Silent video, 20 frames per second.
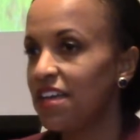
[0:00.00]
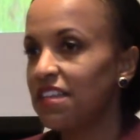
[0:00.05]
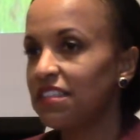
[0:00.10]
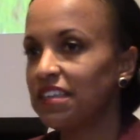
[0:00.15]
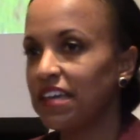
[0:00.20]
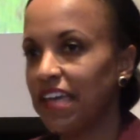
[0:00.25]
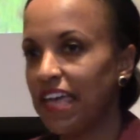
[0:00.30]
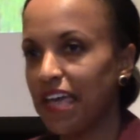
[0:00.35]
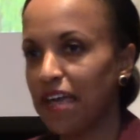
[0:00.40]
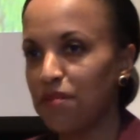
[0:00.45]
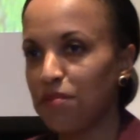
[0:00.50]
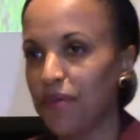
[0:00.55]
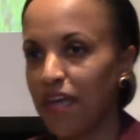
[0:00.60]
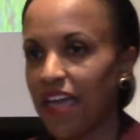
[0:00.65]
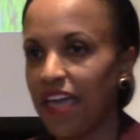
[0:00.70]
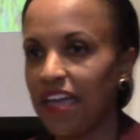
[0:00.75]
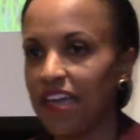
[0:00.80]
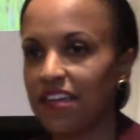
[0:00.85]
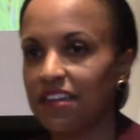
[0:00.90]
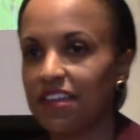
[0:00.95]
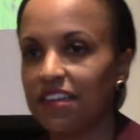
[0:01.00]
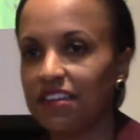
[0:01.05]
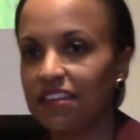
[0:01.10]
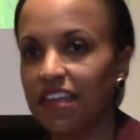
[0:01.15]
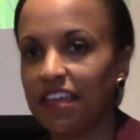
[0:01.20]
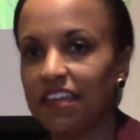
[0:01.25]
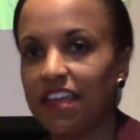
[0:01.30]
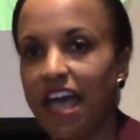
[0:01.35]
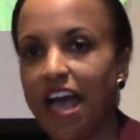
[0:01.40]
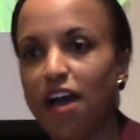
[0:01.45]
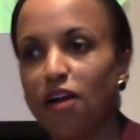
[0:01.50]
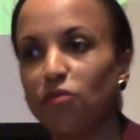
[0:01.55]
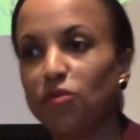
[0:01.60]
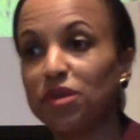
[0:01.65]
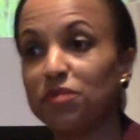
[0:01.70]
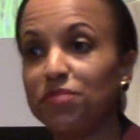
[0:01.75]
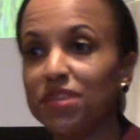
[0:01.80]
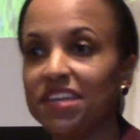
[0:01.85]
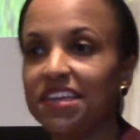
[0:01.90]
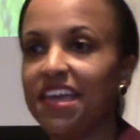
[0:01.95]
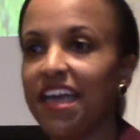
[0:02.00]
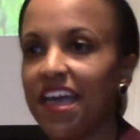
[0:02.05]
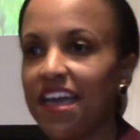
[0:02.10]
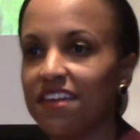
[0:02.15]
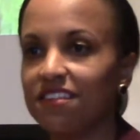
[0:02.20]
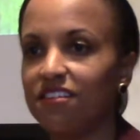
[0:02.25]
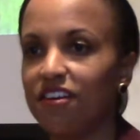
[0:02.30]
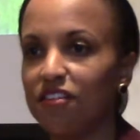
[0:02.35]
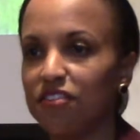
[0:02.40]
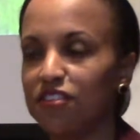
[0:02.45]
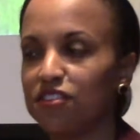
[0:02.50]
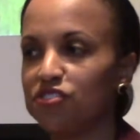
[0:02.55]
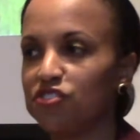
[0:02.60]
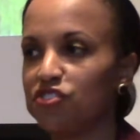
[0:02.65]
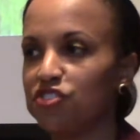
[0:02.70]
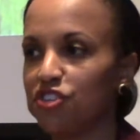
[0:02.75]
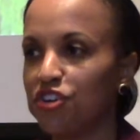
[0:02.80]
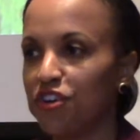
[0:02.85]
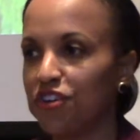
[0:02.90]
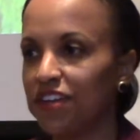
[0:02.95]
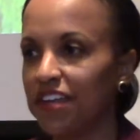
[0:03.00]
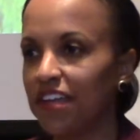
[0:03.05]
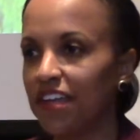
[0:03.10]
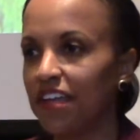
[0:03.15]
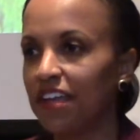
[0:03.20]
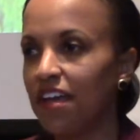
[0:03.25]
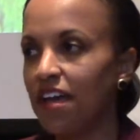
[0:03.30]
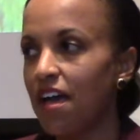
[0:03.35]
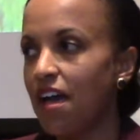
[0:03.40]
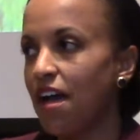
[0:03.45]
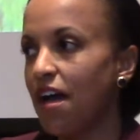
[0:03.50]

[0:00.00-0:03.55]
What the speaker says: the campaign and how we began on this journey.